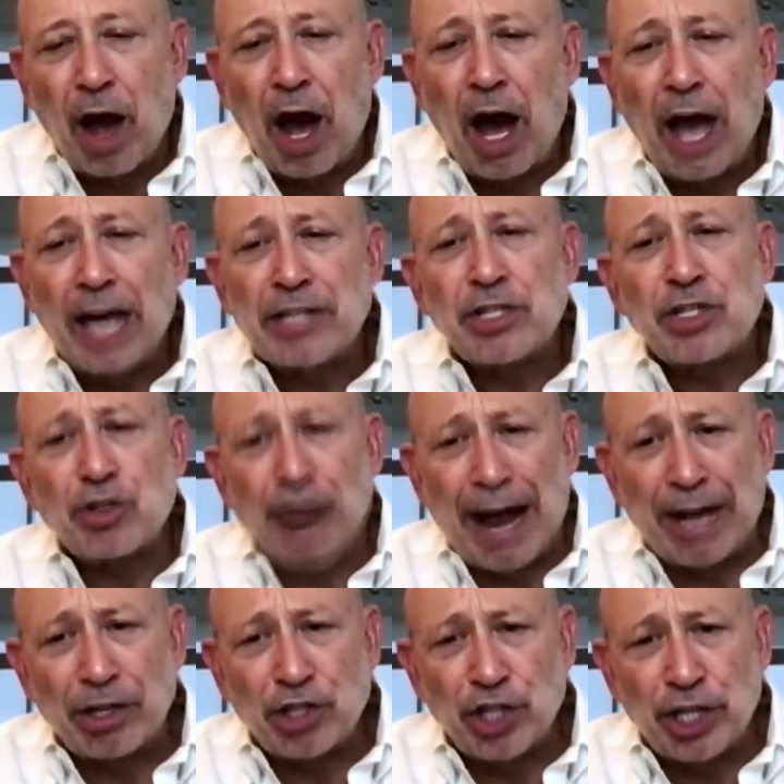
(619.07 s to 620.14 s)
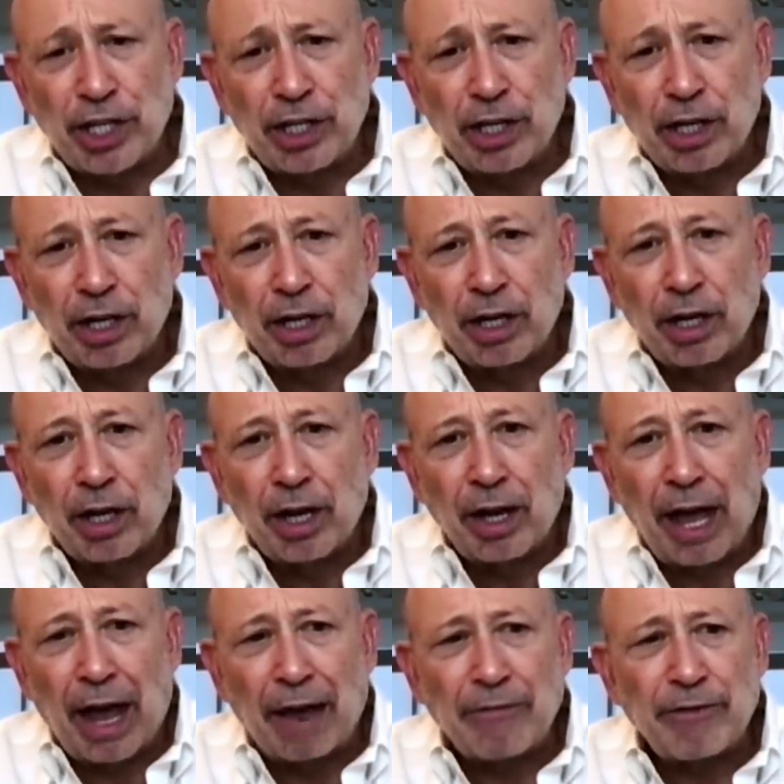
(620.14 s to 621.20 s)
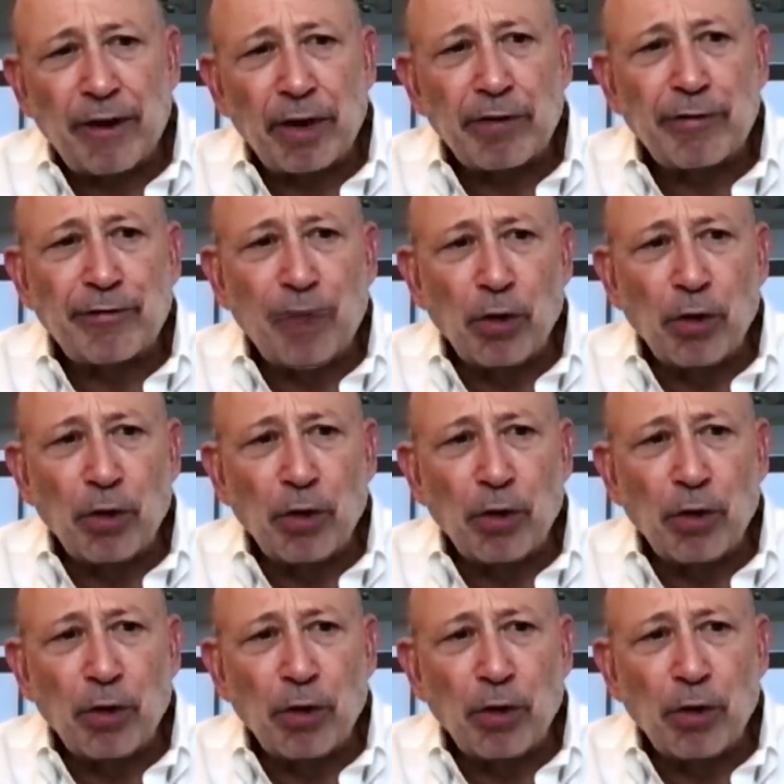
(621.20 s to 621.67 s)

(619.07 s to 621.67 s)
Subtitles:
high strategy and very